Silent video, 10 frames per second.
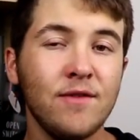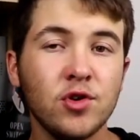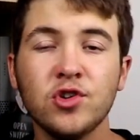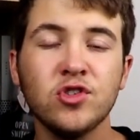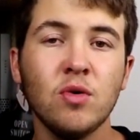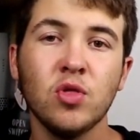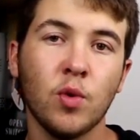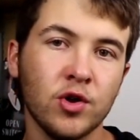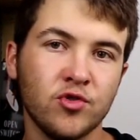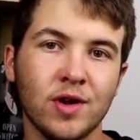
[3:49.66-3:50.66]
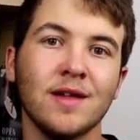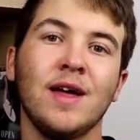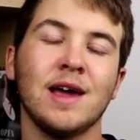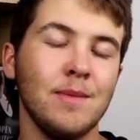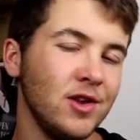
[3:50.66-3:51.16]
And if you're just doing the one trick,
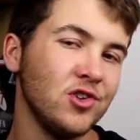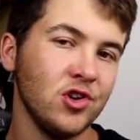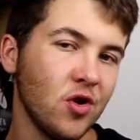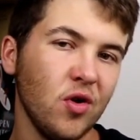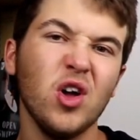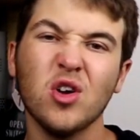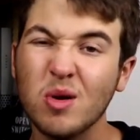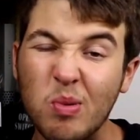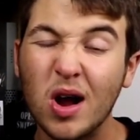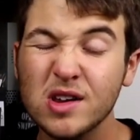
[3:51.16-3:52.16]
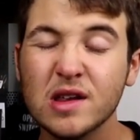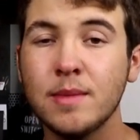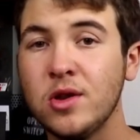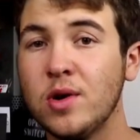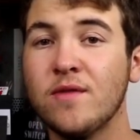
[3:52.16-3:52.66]
like I mentioned earlier, you're probably just
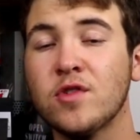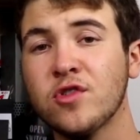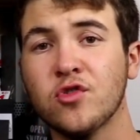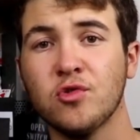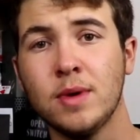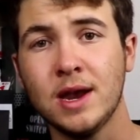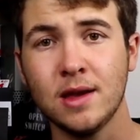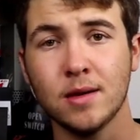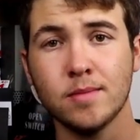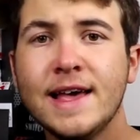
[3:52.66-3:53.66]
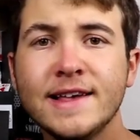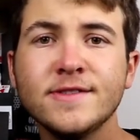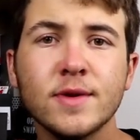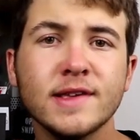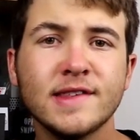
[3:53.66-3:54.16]
gonna be doing it for social media.
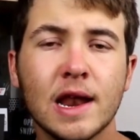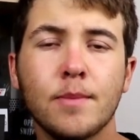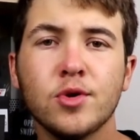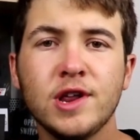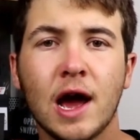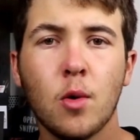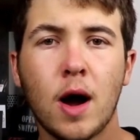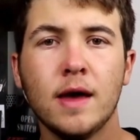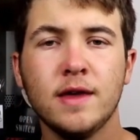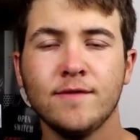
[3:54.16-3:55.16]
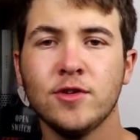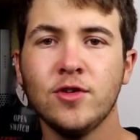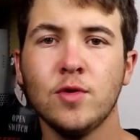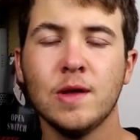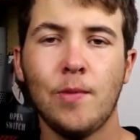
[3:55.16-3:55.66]
Is there any setup or DIY why they have to
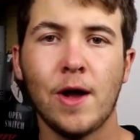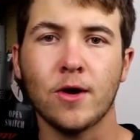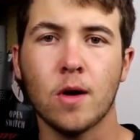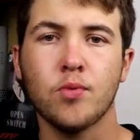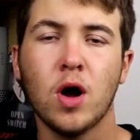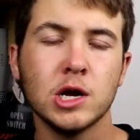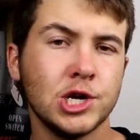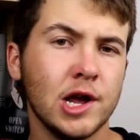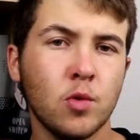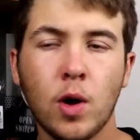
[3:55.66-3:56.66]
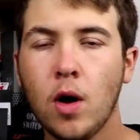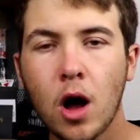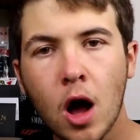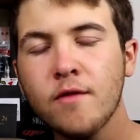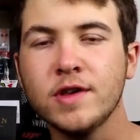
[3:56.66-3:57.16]
do with the Black Art Project?
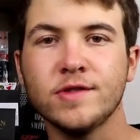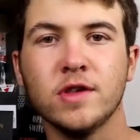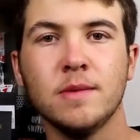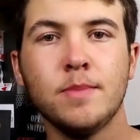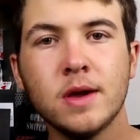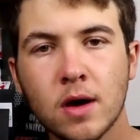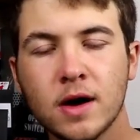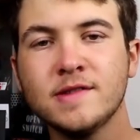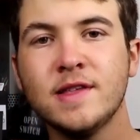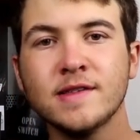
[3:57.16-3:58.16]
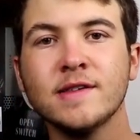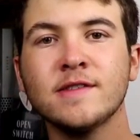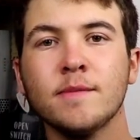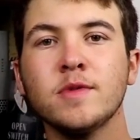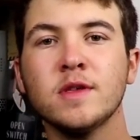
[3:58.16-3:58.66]
Well, obviously, because this is
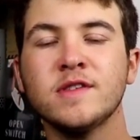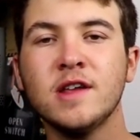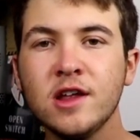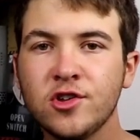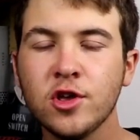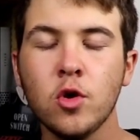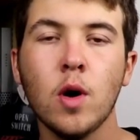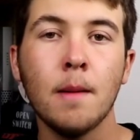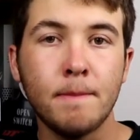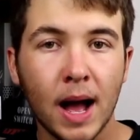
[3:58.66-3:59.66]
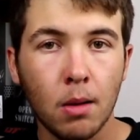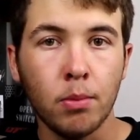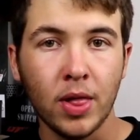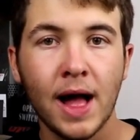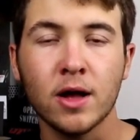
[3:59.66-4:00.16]
something that's teaching you
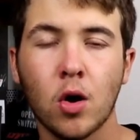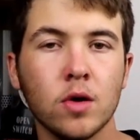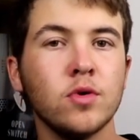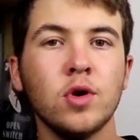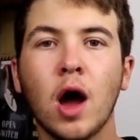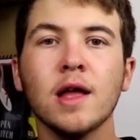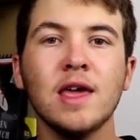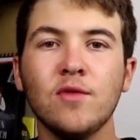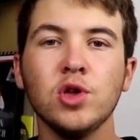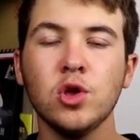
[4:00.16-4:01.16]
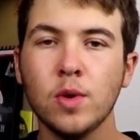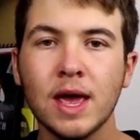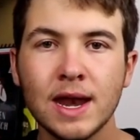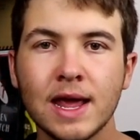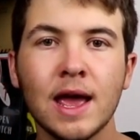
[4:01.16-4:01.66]
about Black Art. They're not giving you
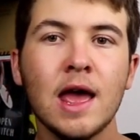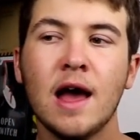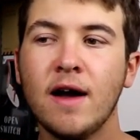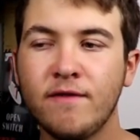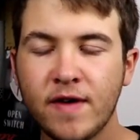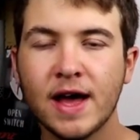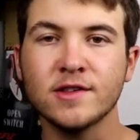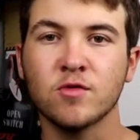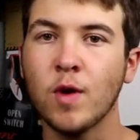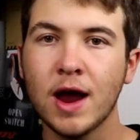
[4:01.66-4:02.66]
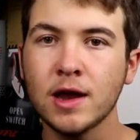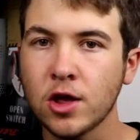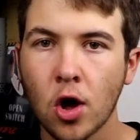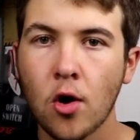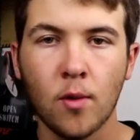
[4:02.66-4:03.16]
any effects ready to go